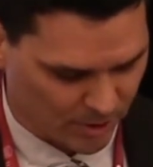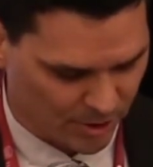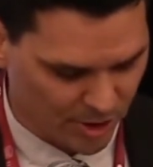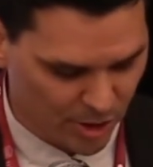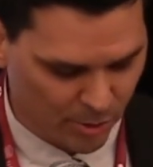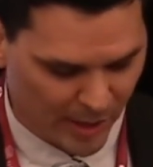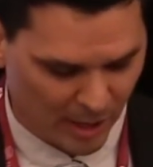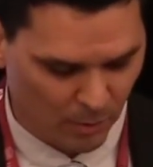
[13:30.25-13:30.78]
You
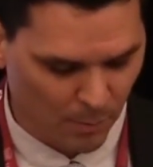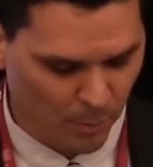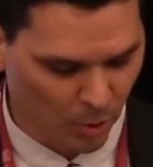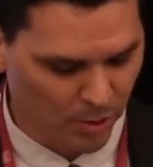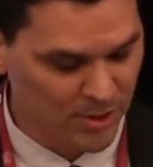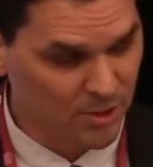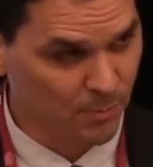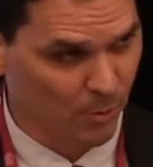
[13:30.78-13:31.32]
knew how
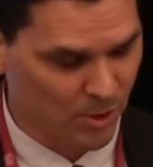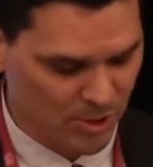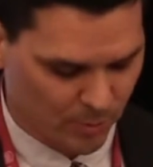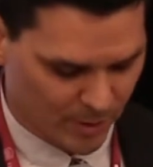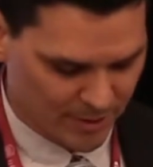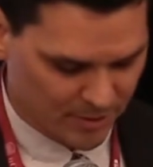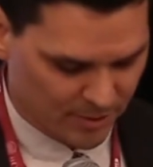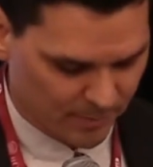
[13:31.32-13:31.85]
important sports
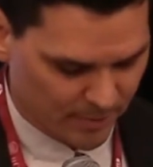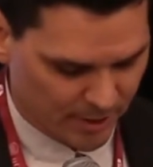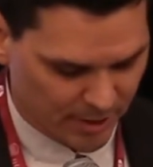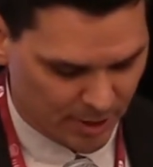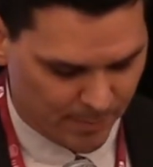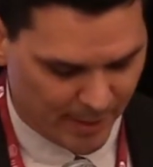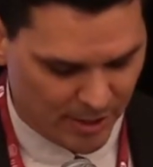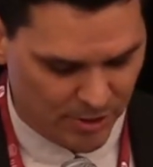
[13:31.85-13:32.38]
was to me,
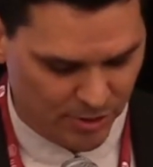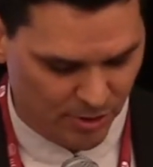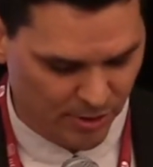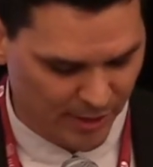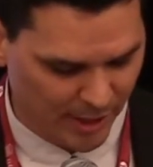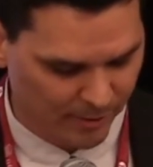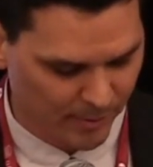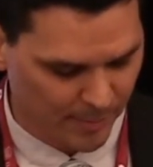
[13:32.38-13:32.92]
and you made sure
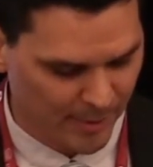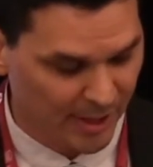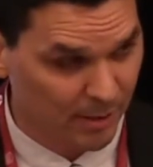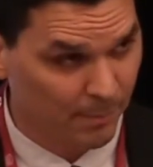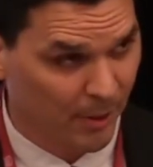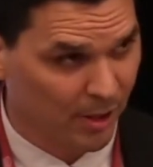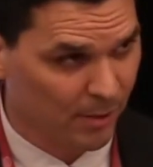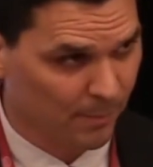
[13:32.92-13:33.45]
that it remained
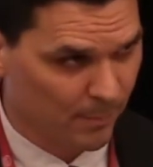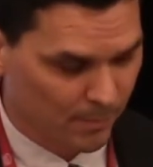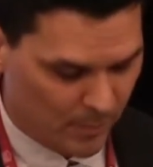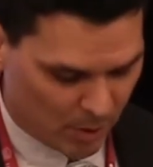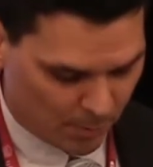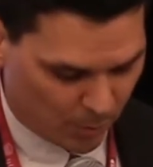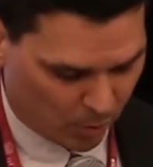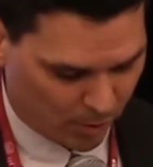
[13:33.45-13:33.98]
an
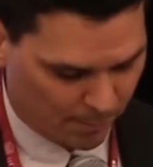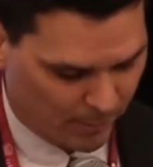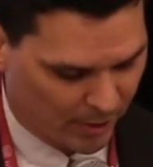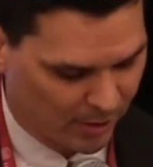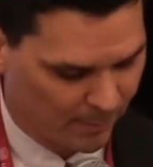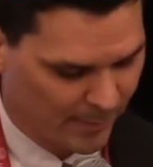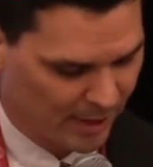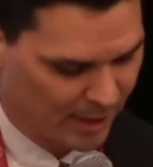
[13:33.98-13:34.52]
important
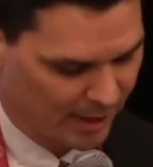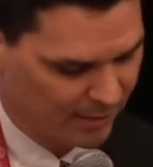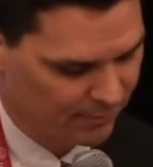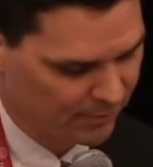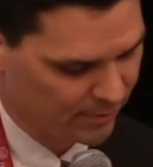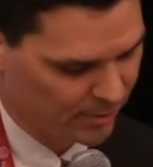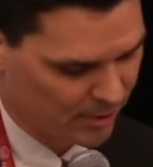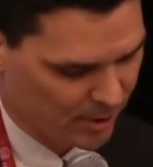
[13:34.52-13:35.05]
part of my
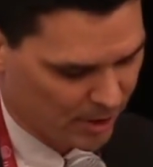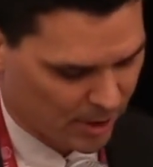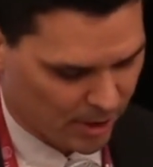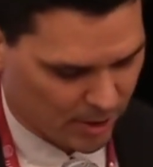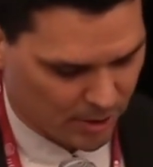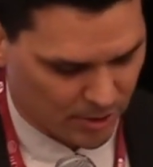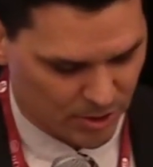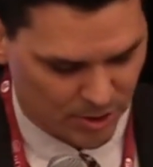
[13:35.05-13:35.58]
life.
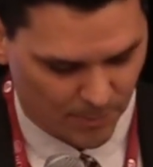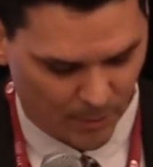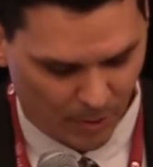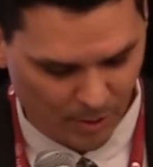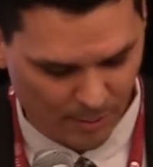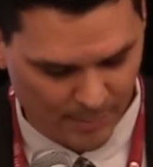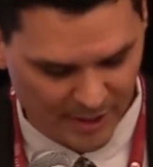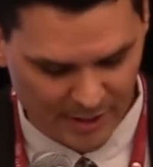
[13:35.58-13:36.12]
You
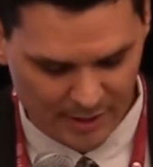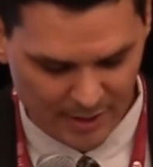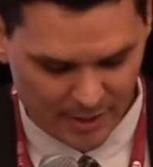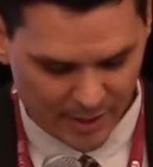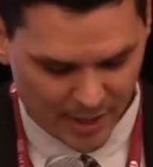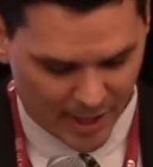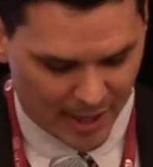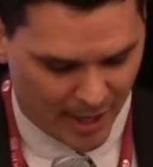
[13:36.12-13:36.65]
supported me in
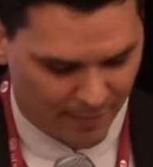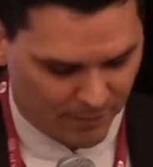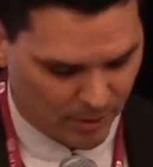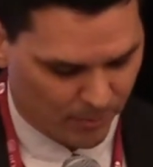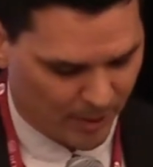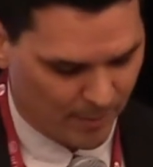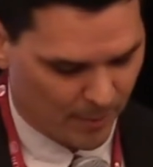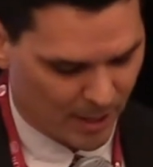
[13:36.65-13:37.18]
every
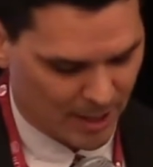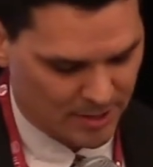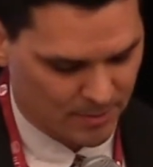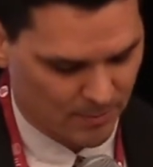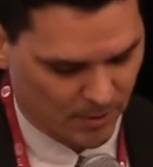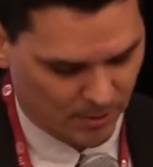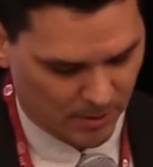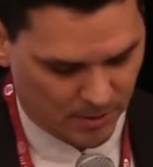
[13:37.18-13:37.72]
way
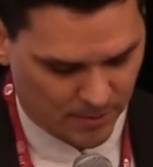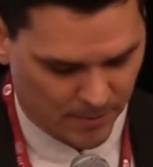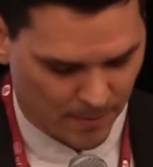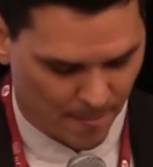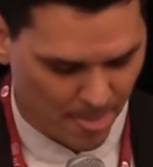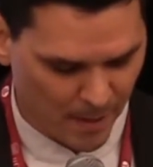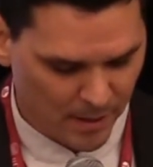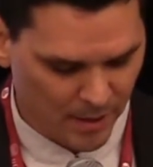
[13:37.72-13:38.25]
possible.
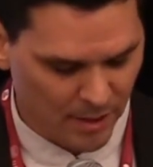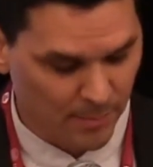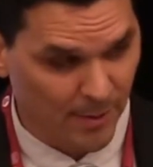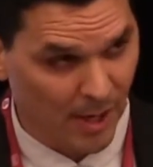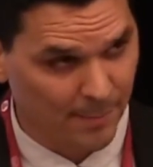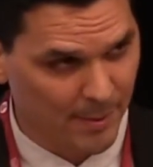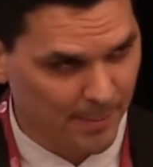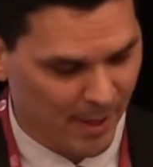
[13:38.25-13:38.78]
You
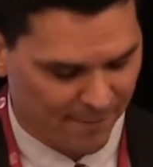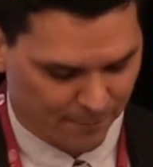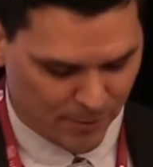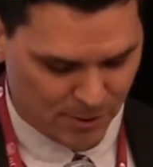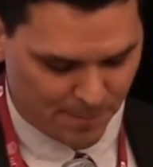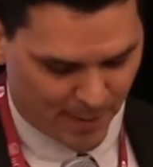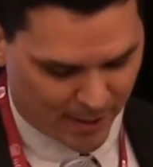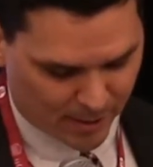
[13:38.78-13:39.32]
bought me my
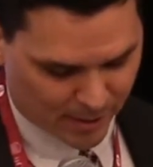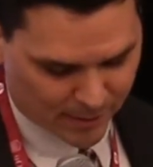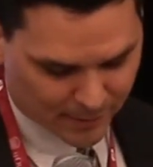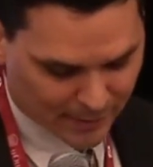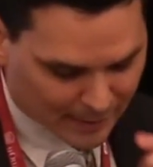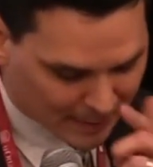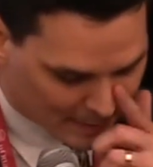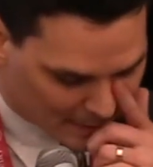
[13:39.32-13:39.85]
first pair
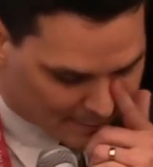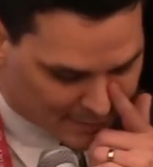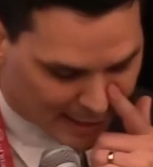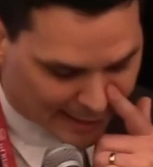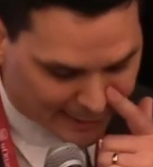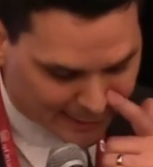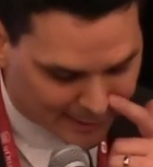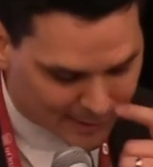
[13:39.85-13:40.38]
of
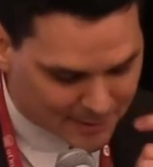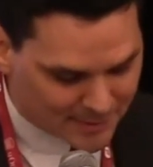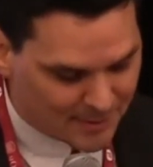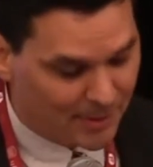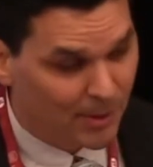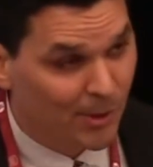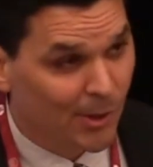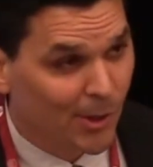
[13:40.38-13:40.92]
Nikes
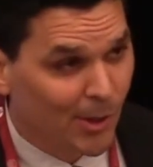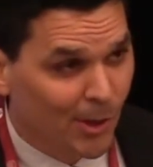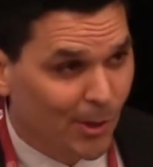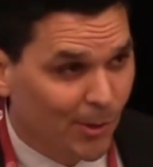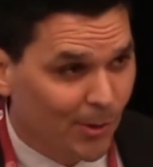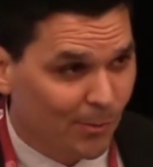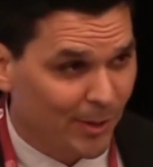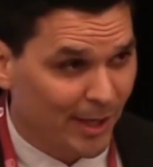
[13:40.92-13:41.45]

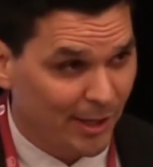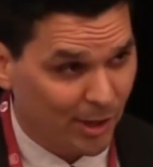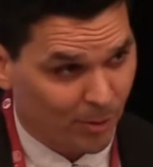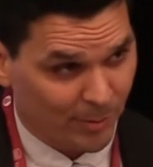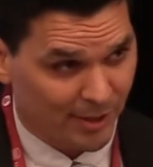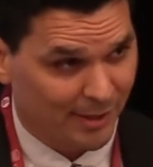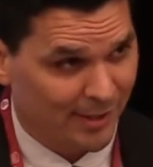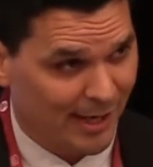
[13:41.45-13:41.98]
when I know
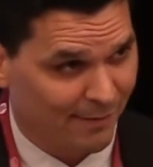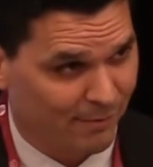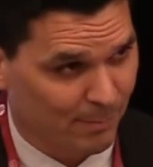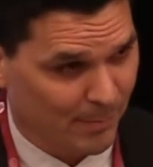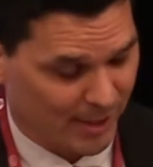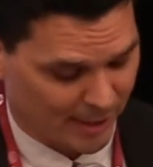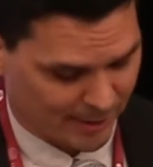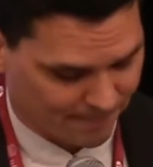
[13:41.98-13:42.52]
we didn't have the
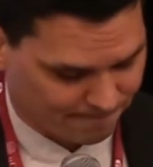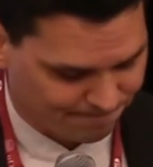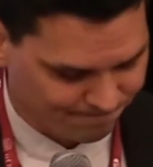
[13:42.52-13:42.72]
money.